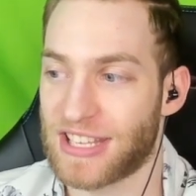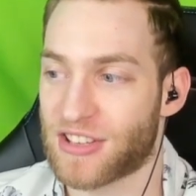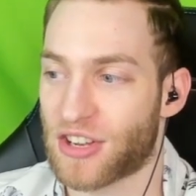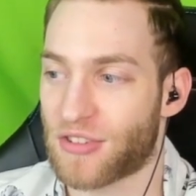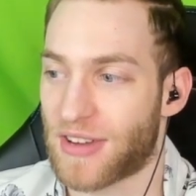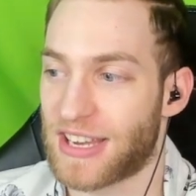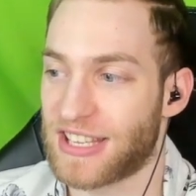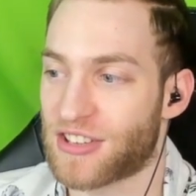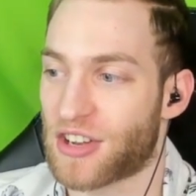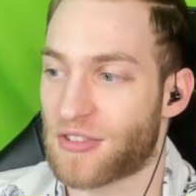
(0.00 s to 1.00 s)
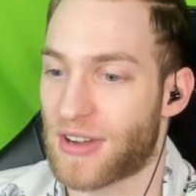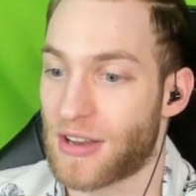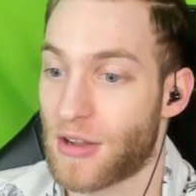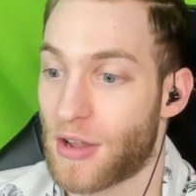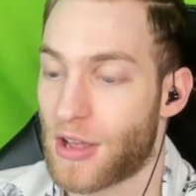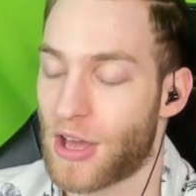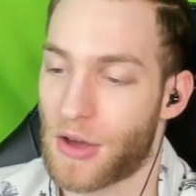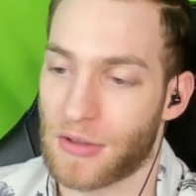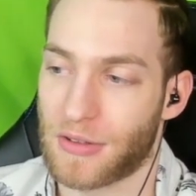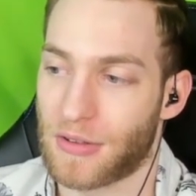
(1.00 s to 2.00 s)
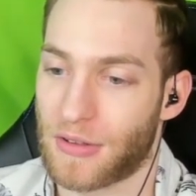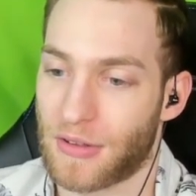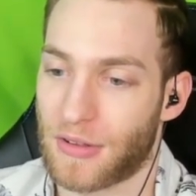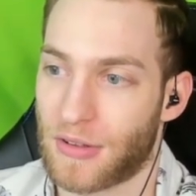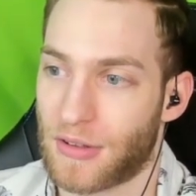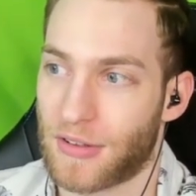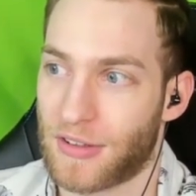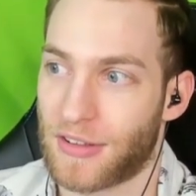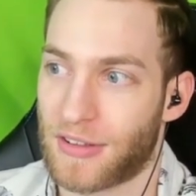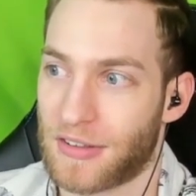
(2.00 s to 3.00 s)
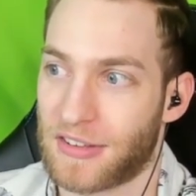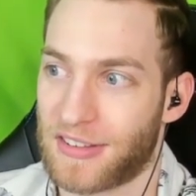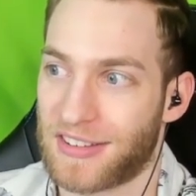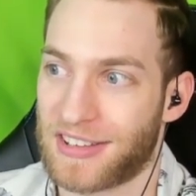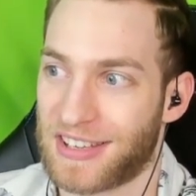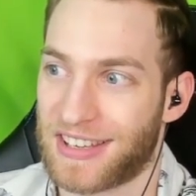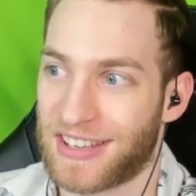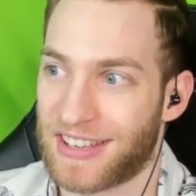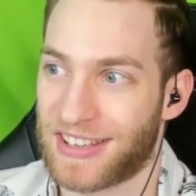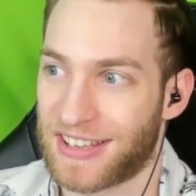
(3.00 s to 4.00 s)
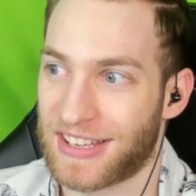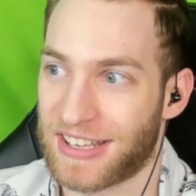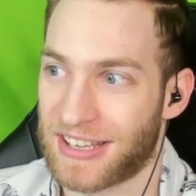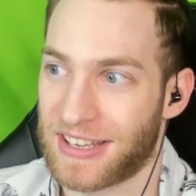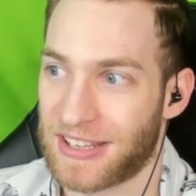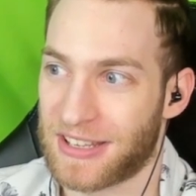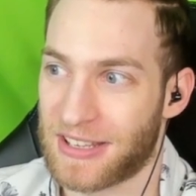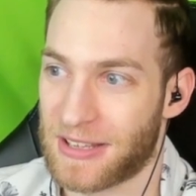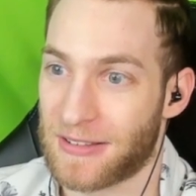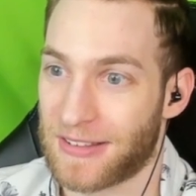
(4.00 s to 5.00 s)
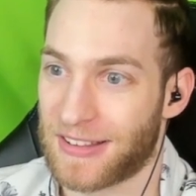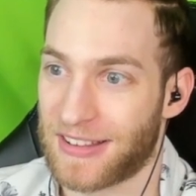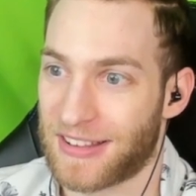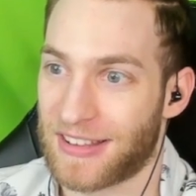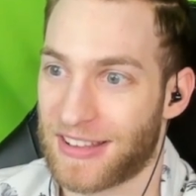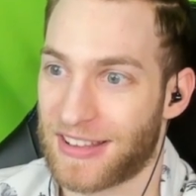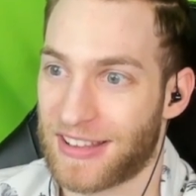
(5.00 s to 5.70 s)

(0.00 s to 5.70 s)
He's gonna crit. He's gonna crit. Charizard oh. was absolutely the ace in his sleeve, but somehow we got lucky.